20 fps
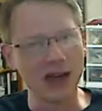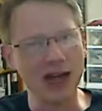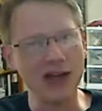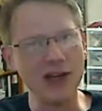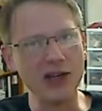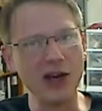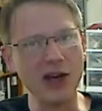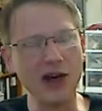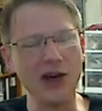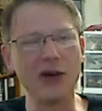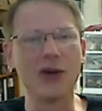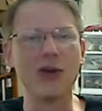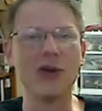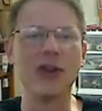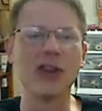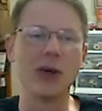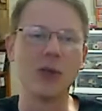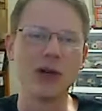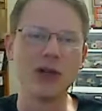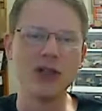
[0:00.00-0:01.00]
I
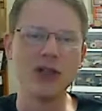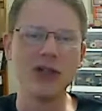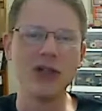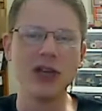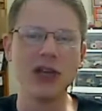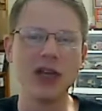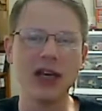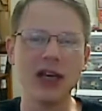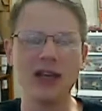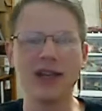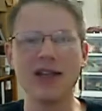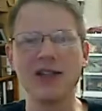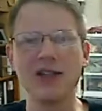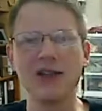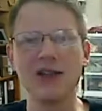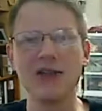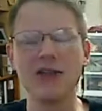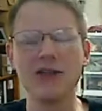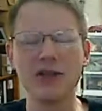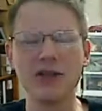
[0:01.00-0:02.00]
know that once you get it
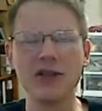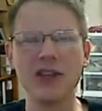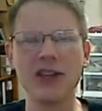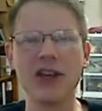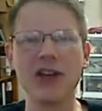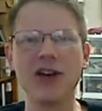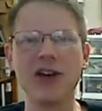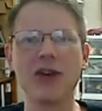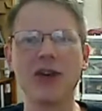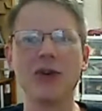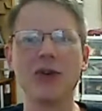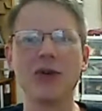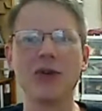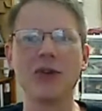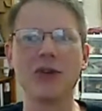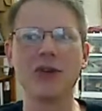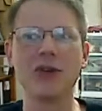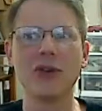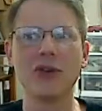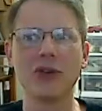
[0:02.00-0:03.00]
into your studio,
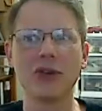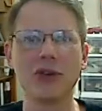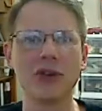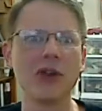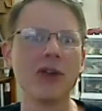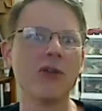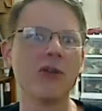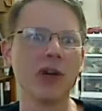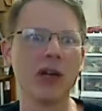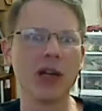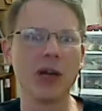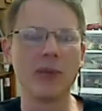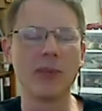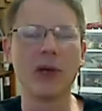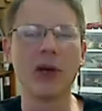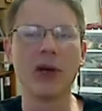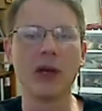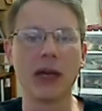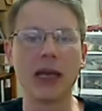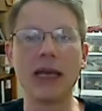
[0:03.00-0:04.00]
you're going to run up
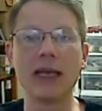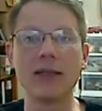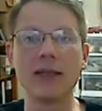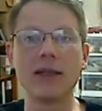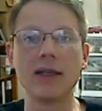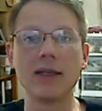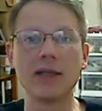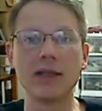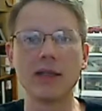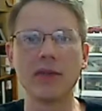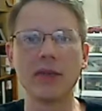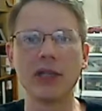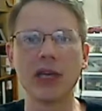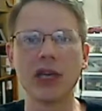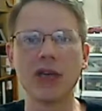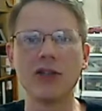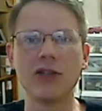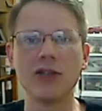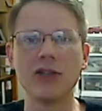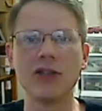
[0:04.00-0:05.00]
against its
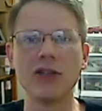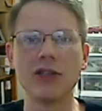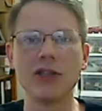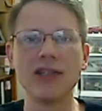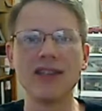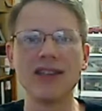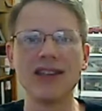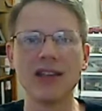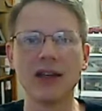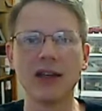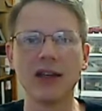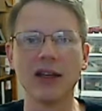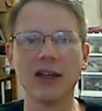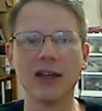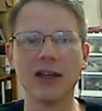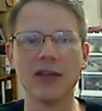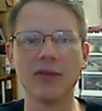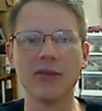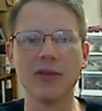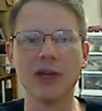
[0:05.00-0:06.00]
limitations
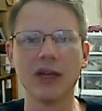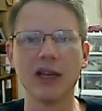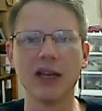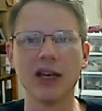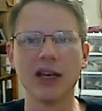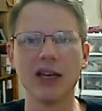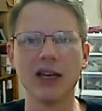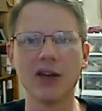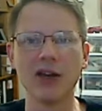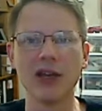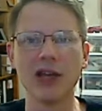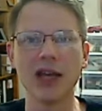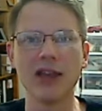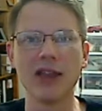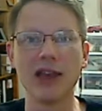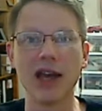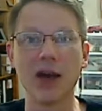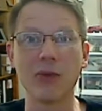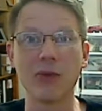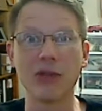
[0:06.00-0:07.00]
instantly and be like, okay,
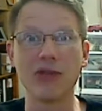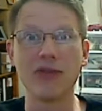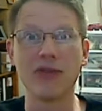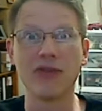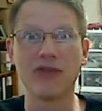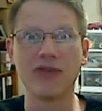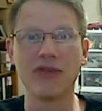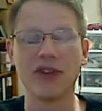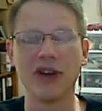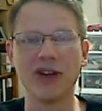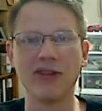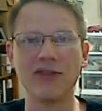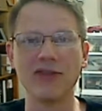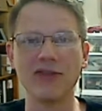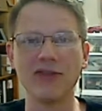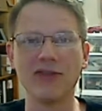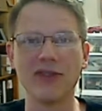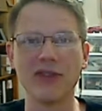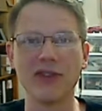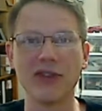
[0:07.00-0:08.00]
that was fun for the